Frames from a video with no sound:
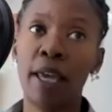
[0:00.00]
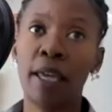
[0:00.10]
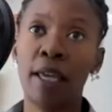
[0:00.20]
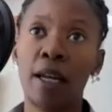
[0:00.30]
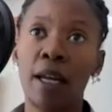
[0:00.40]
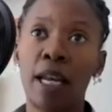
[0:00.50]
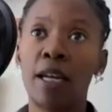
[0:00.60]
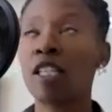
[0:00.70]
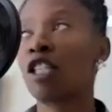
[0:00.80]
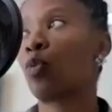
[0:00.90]

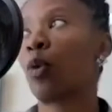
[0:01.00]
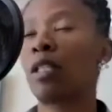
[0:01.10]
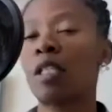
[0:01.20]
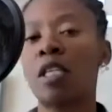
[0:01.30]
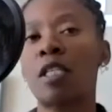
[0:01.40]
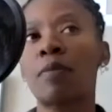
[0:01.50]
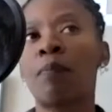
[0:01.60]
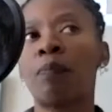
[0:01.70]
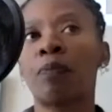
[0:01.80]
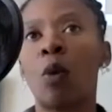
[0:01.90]
and this is what
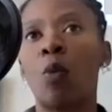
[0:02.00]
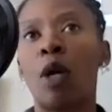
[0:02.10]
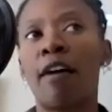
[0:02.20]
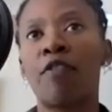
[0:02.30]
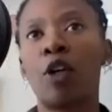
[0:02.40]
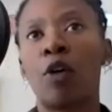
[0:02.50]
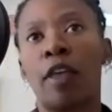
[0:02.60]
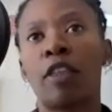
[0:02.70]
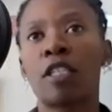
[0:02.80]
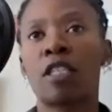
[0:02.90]
I feel
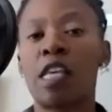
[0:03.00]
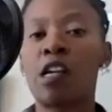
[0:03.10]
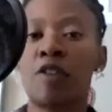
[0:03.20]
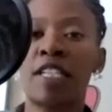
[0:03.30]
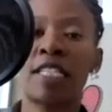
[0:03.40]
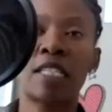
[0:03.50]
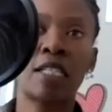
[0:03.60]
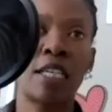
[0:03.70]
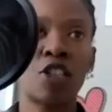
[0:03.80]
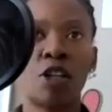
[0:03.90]
that this singleness is
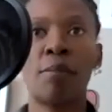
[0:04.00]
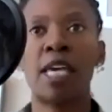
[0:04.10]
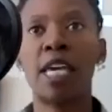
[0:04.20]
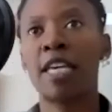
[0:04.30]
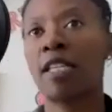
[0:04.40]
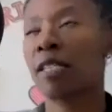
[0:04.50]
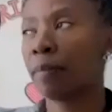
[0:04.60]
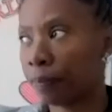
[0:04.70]
teaching me is